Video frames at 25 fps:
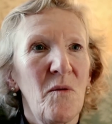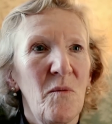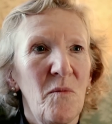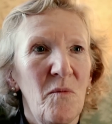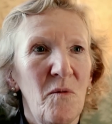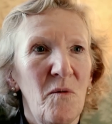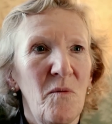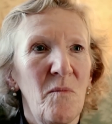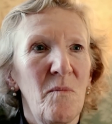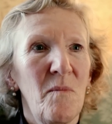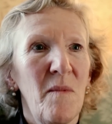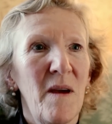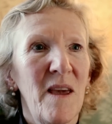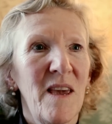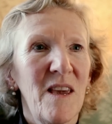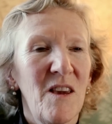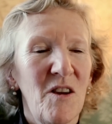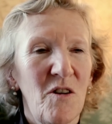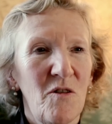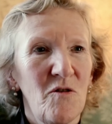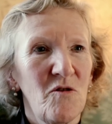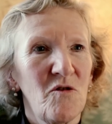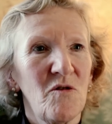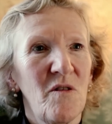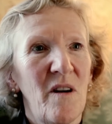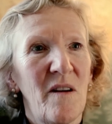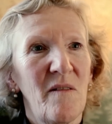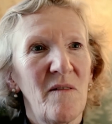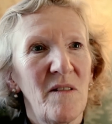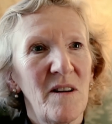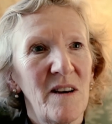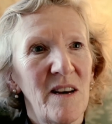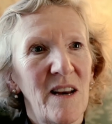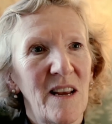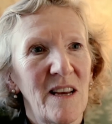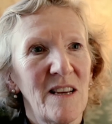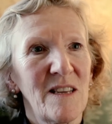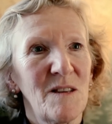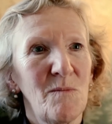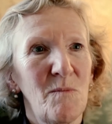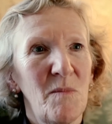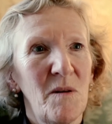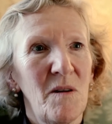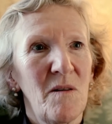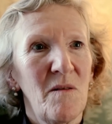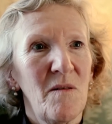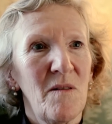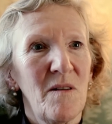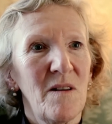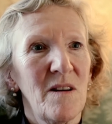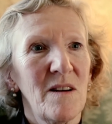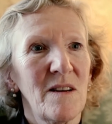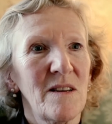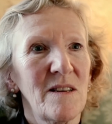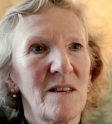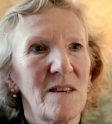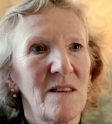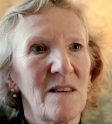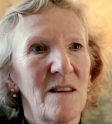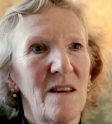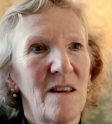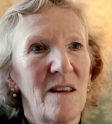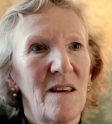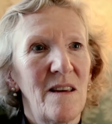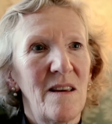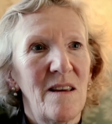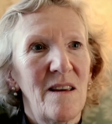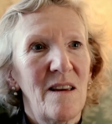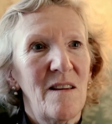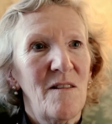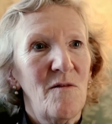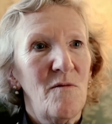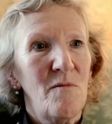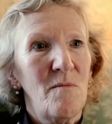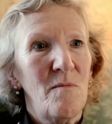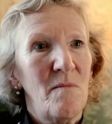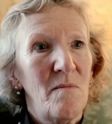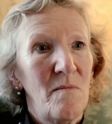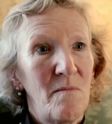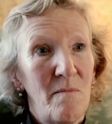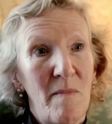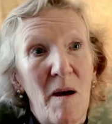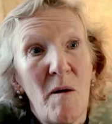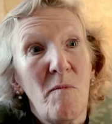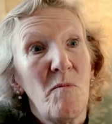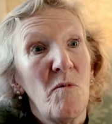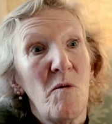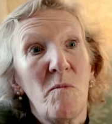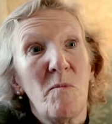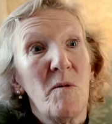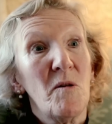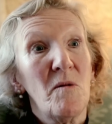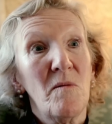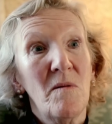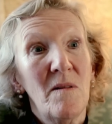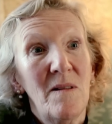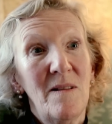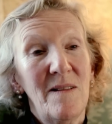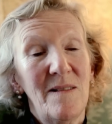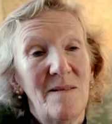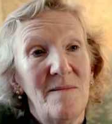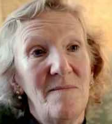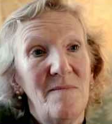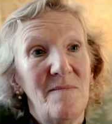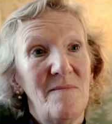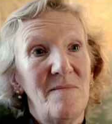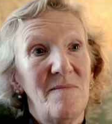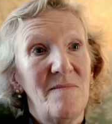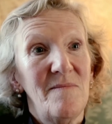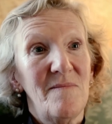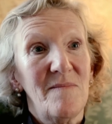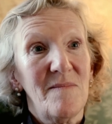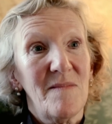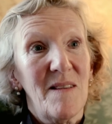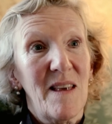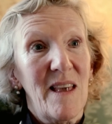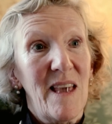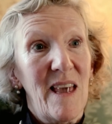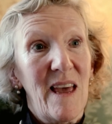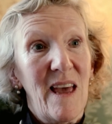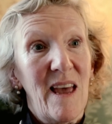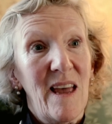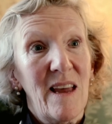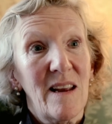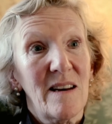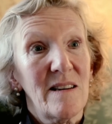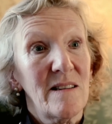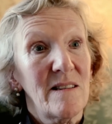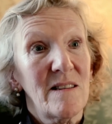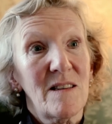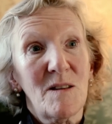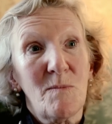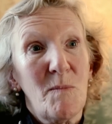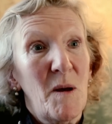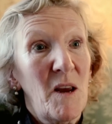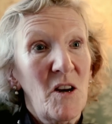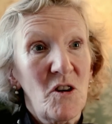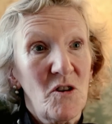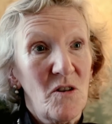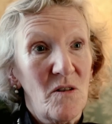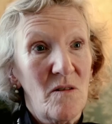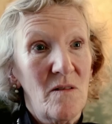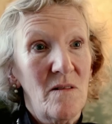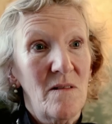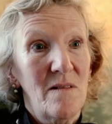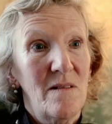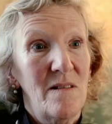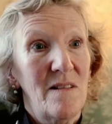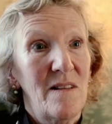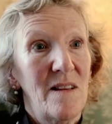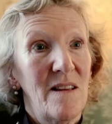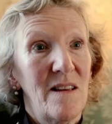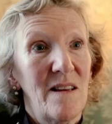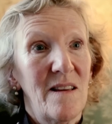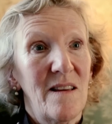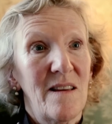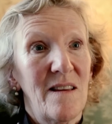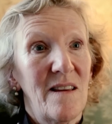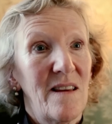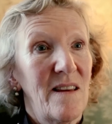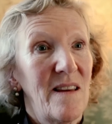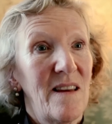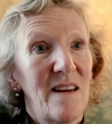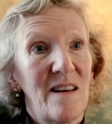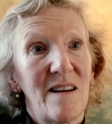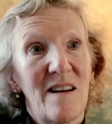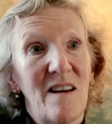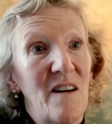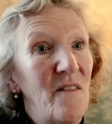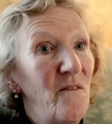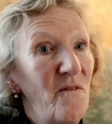that will make your traveling experience memorable and special and